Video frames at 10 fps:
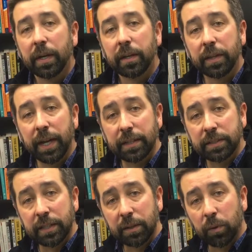The next
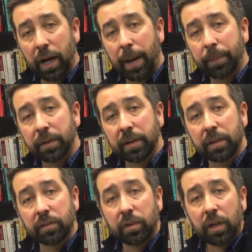thing that will happen
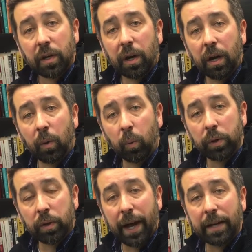is
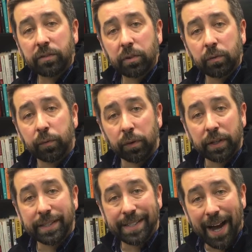we'll ask you for the
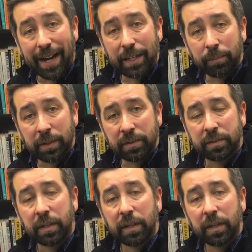documents